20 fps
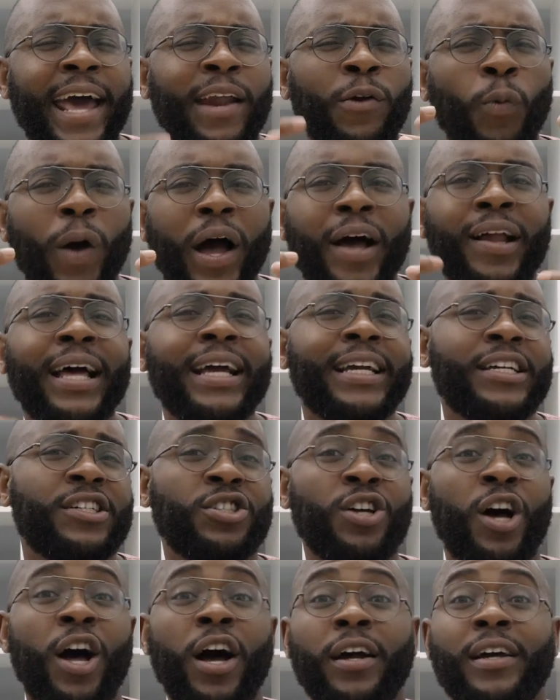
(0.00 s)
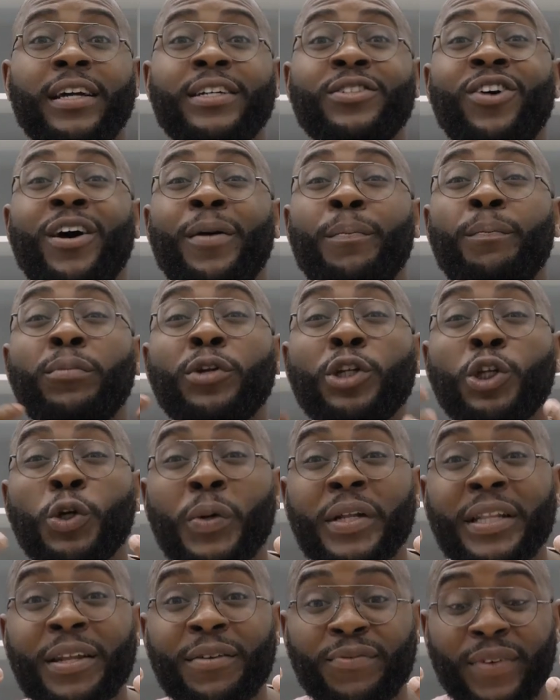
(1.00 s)
And while I can talk until I'm
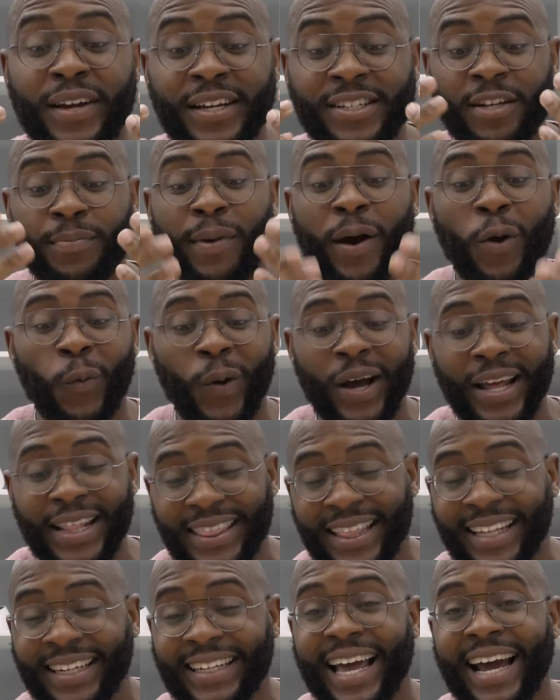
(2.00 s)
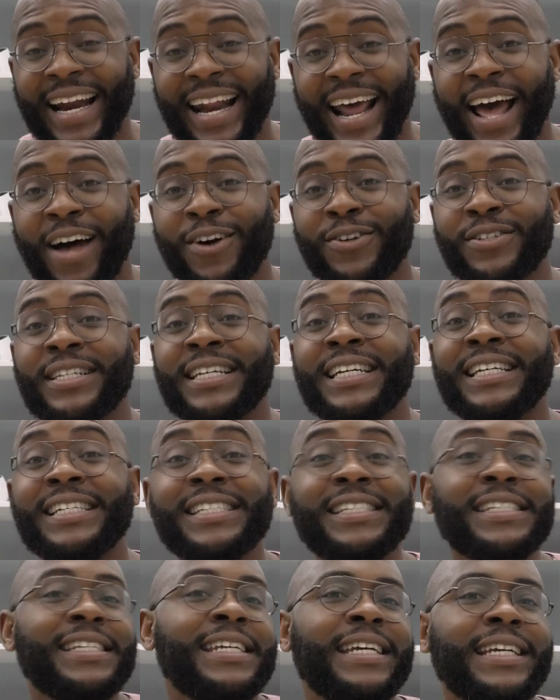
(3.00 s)
blue in the face about what the Lighthouse
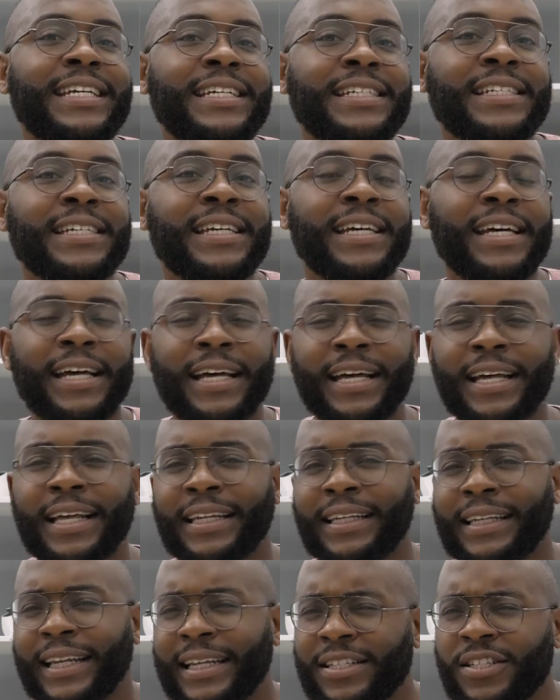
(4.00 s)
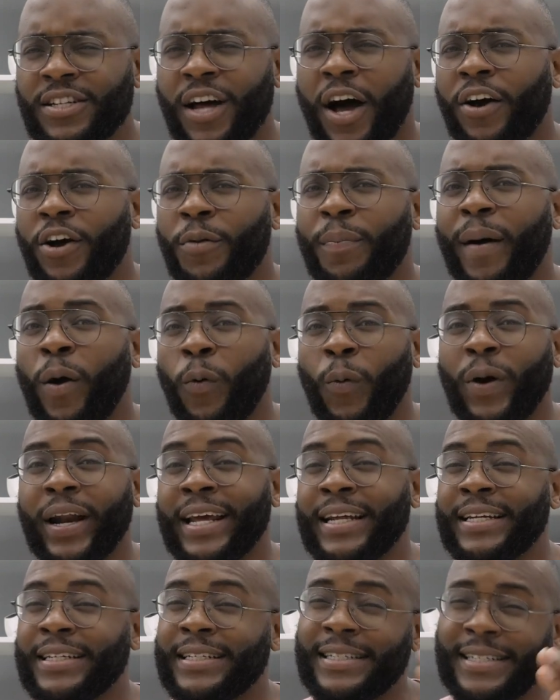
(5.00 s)
sees, let's talk about what
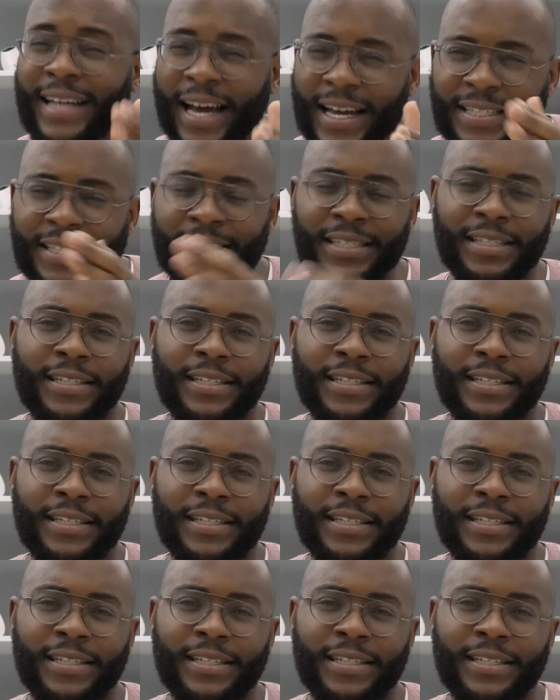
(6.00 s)
it doesn't